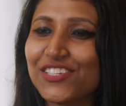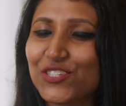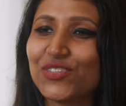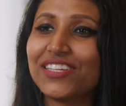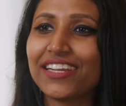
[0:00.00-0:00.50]

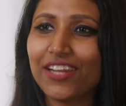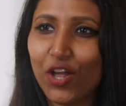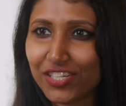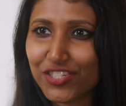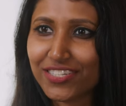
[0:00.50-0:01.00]
So the
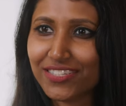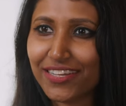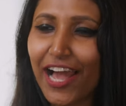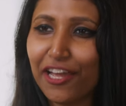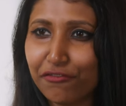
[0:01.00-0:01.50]
technologies
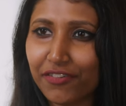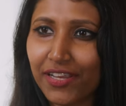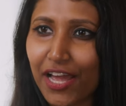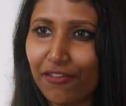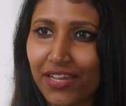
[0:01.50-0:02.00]
that I
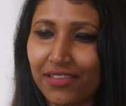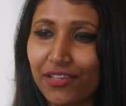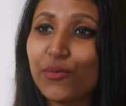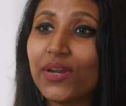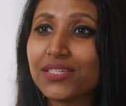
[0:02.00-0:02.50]
feel have had
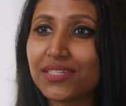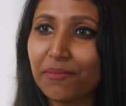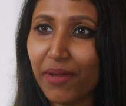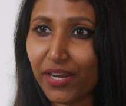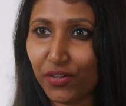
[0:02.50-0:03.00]
the greatest
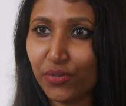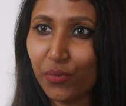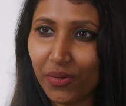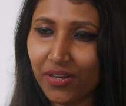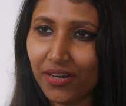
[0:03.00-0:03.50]
impact on
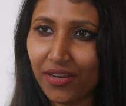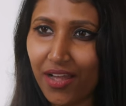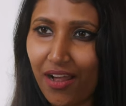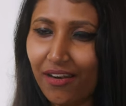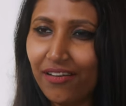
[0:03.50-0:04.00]
the world
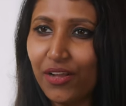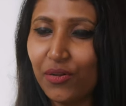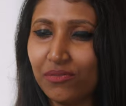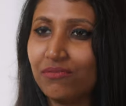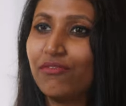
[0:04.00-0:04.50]
are
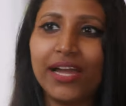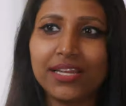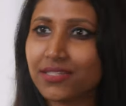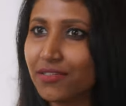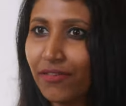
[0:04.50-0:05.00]

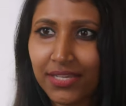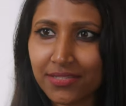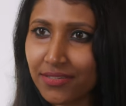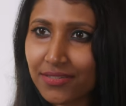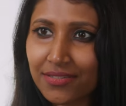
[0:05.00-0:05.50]
wireless
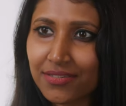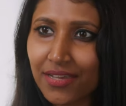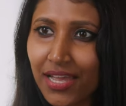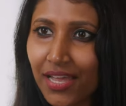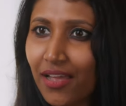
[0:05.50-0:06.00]
devices,
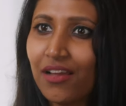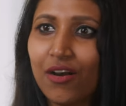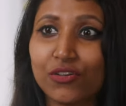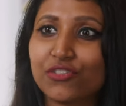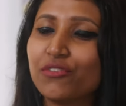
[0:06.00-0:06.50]

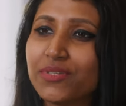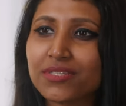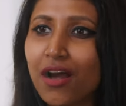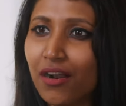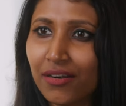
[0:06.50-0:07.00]

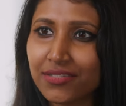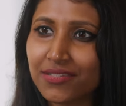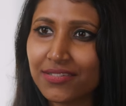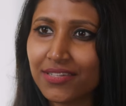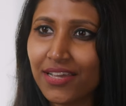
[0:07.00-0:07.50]
autonomous
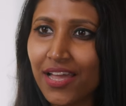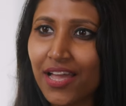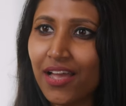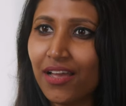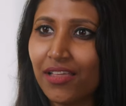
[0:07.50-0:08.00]
cars,
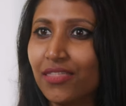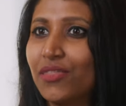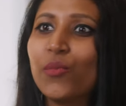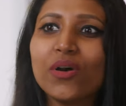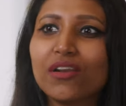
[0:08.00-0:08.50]

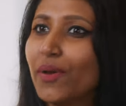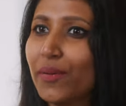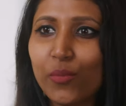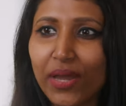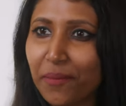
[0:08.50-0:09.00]
the World
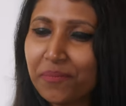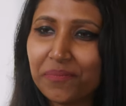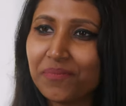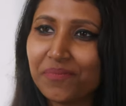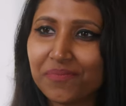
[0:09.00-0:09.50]
Wide Web.
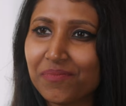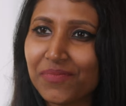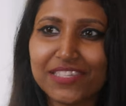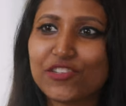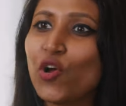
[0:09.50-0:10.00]

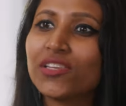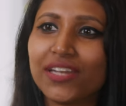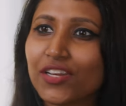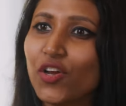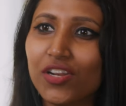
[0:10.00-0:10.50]
These are all
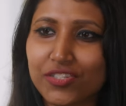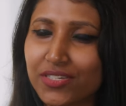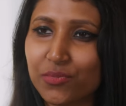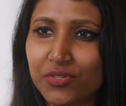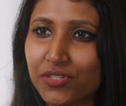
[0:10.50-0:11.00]
the
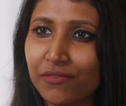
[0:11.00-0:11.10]
technologies which